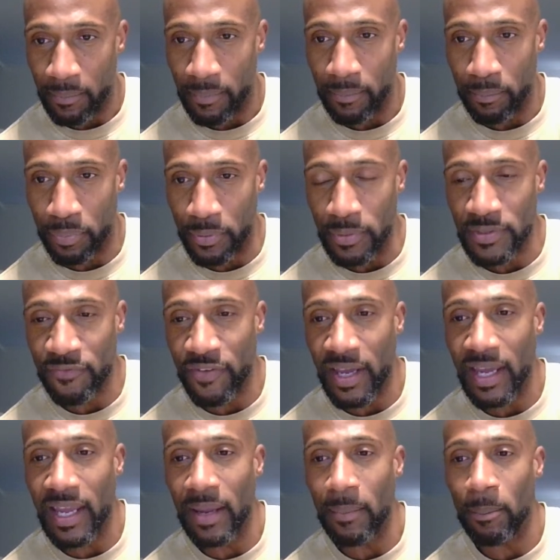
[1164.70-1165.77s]
Bruce
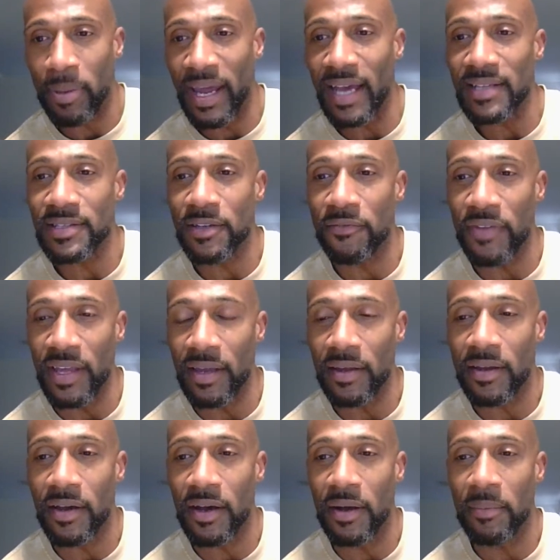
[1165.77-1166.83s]
Fame, passive
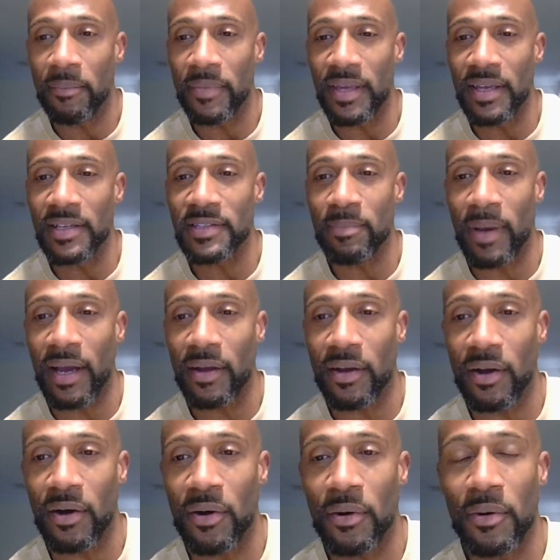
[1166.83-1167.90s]
income is my
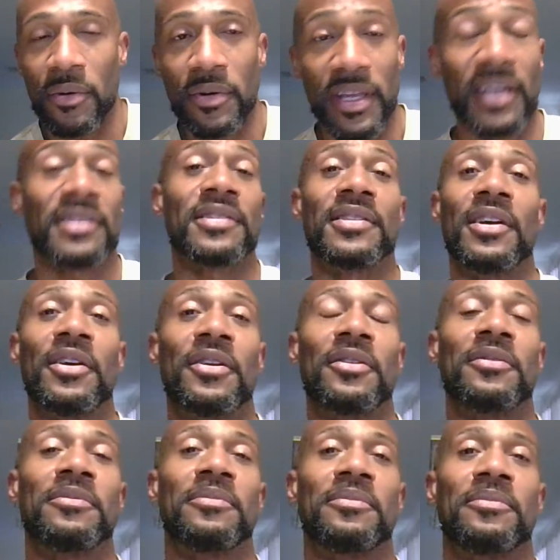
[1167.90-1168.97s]
goal. Yes, sir.
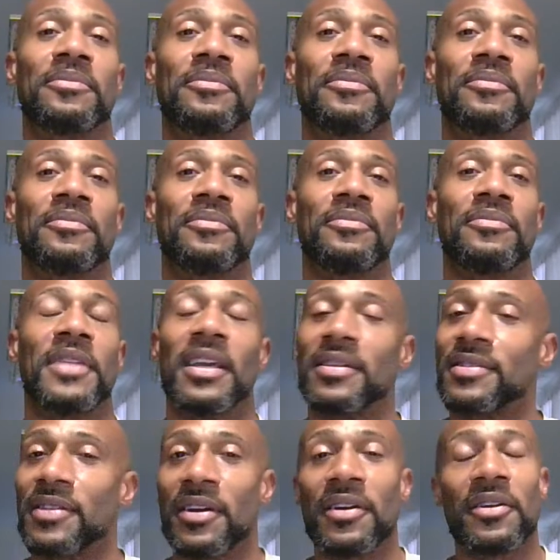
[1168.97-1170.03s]

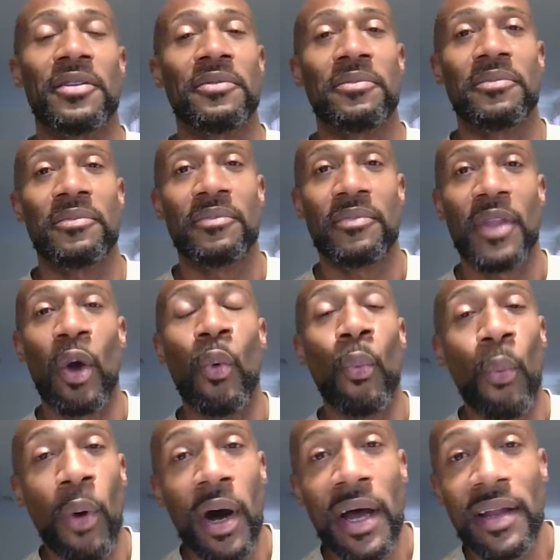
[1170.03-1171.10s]
Yes, sir.
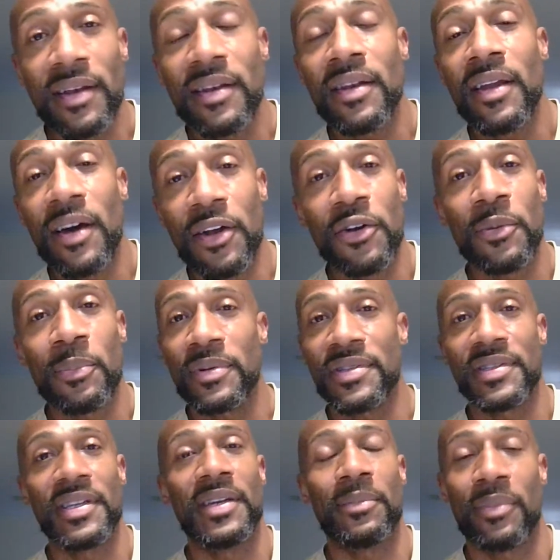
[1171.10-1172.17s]

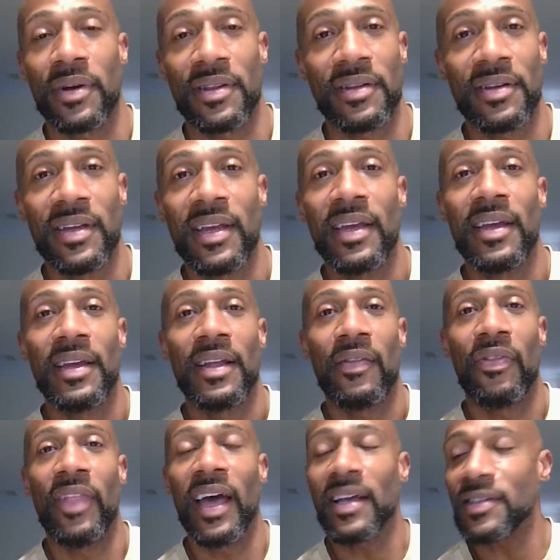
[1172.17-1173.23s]
100%, brother.
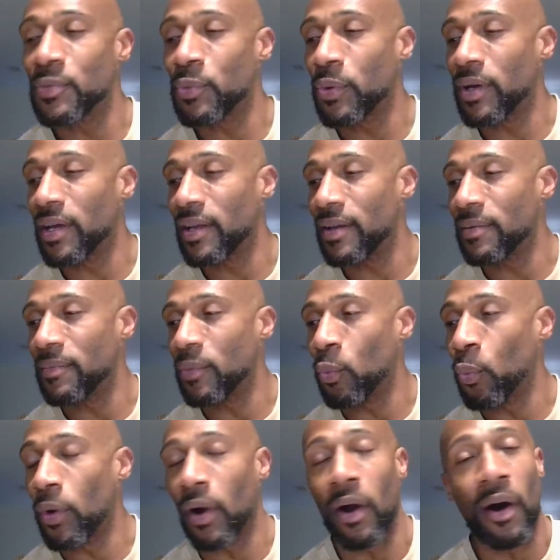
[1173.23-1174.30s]
That's what
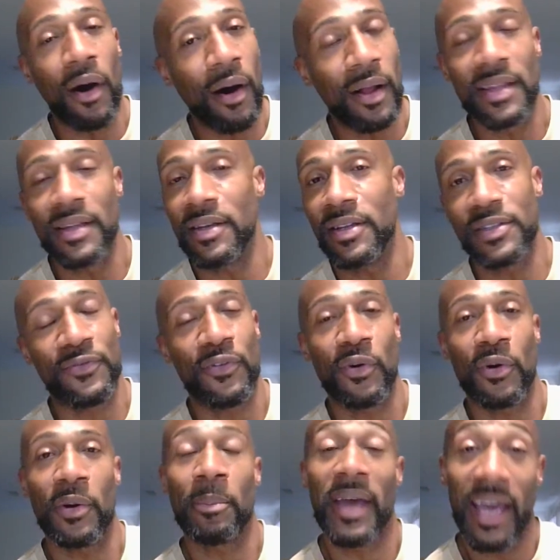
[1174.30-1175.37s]
we're all in this
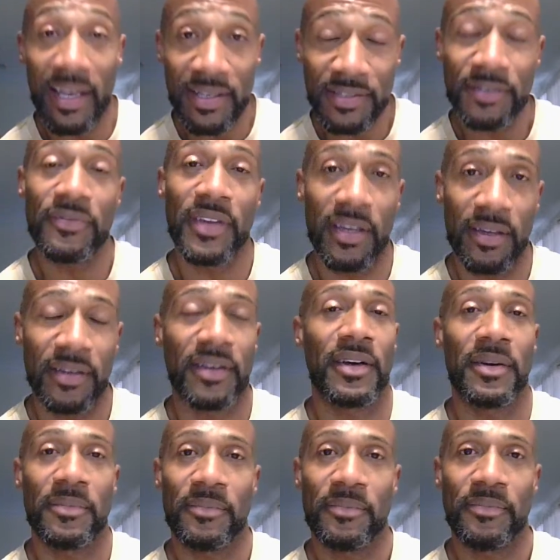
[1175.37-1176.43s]
for. Passive income.
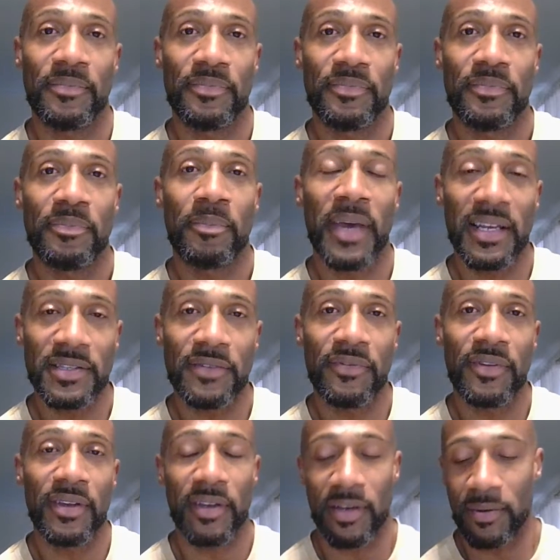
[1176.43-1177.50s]
Passive
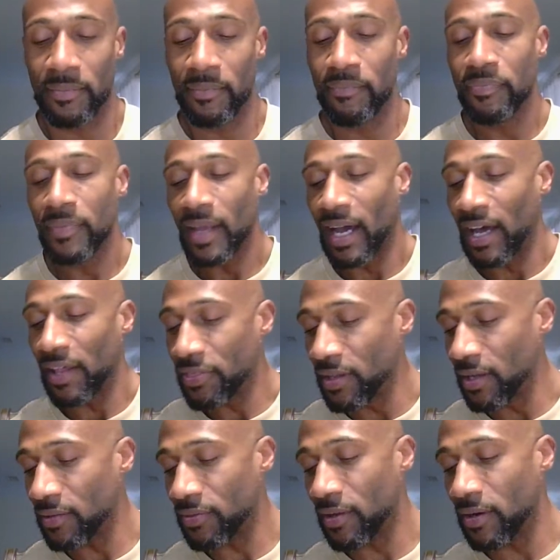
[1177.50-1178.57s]
income. I
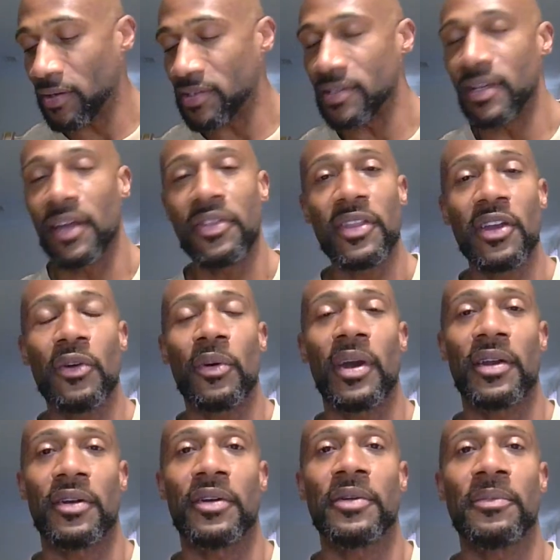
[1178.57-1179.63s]
think there is nothing
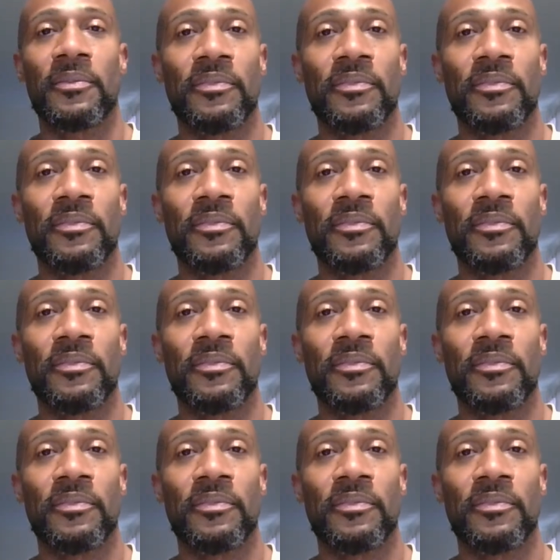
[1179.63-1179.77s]
greater